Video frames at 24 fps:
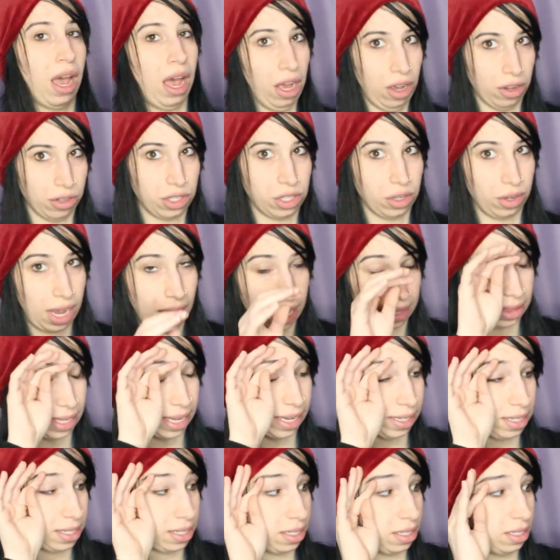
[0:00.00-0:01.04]
I also got
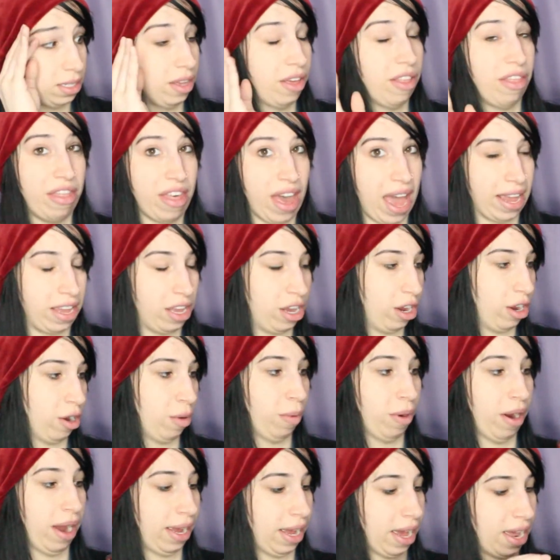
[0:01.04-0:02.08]
this that year
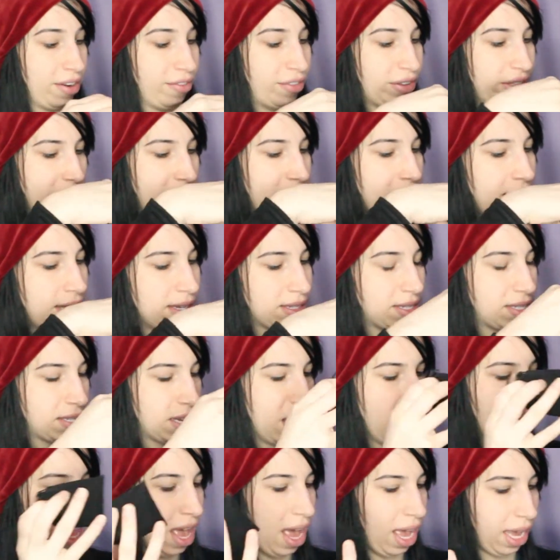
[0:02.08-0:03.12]
where I got everything else.
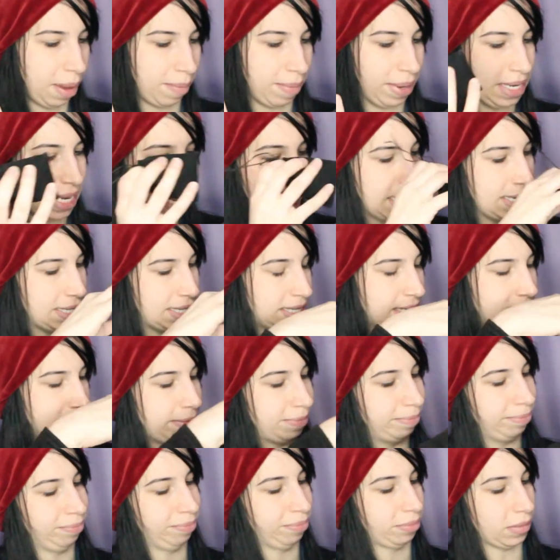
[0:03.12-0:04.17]
Got my dice,
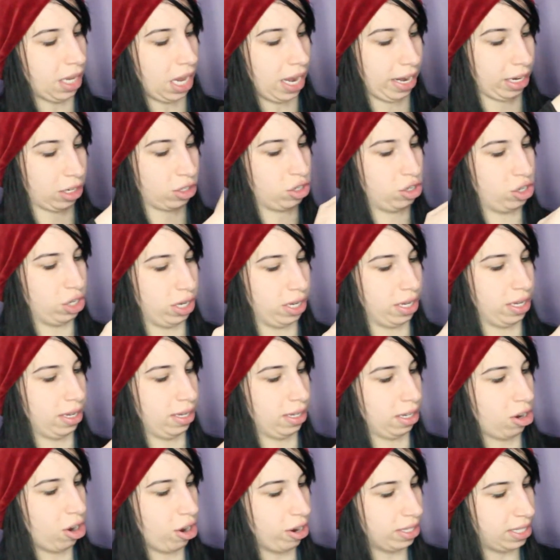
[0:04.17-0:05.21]
got
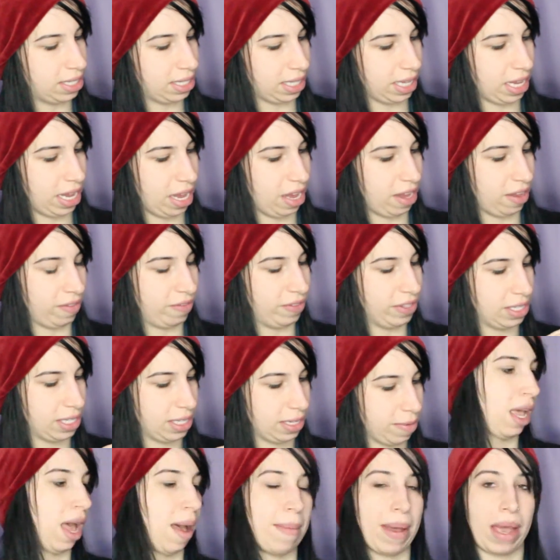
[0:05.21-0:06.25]
extra card
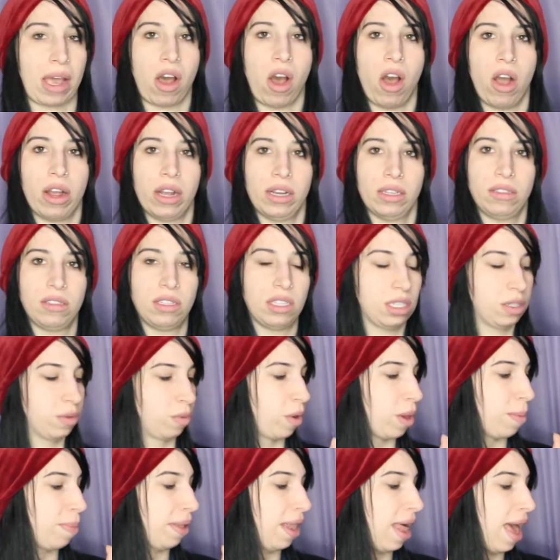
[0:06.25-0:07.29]
sleeves, got my cards.
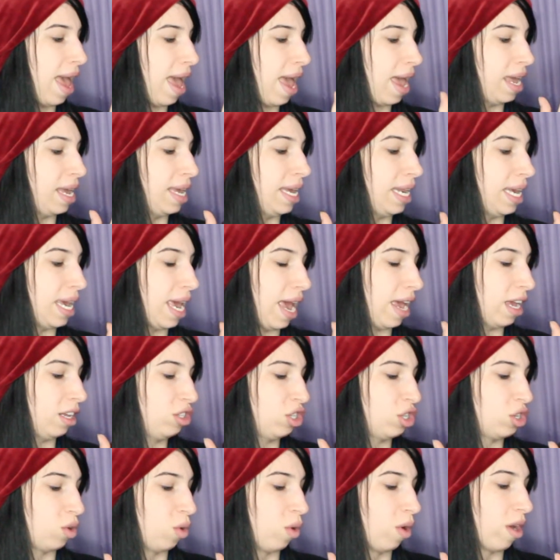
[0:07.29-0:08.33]
We play
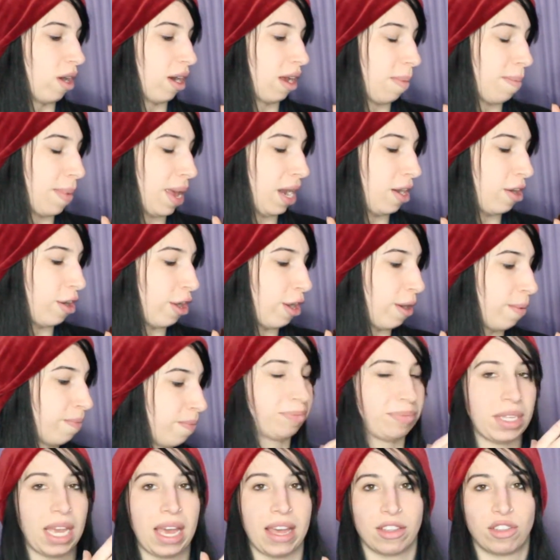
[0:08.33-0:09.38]
EDH or Commander.
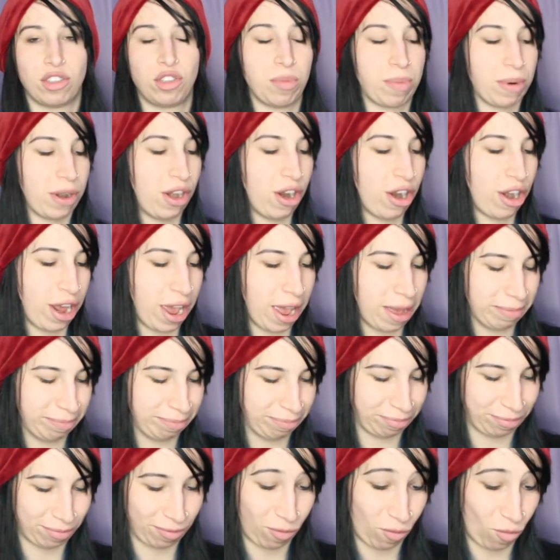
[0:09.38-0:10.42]
Yeah, super nerdy.
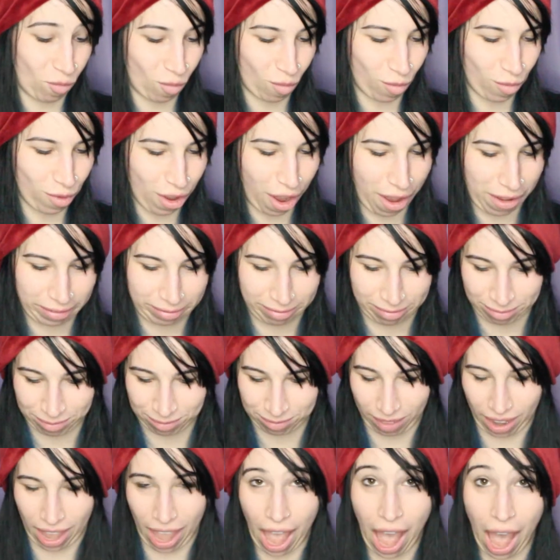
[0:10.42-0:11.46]

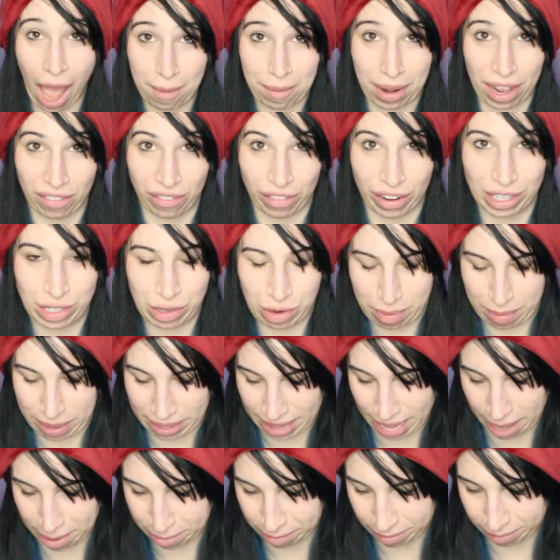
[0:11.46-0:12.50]
I'm not afraid to
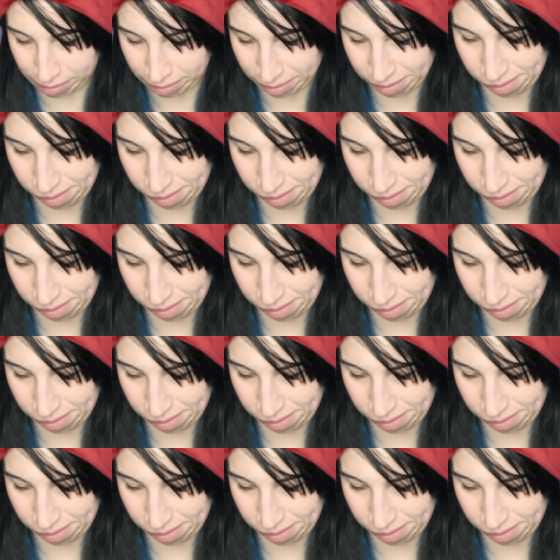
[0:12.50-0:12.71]
admit that.